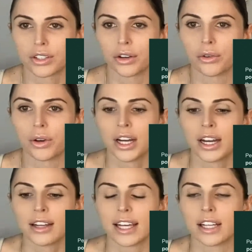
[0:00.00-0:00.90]
So
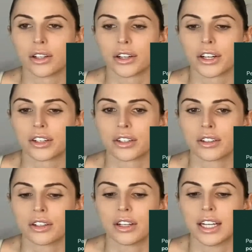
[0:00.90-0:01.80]
they learned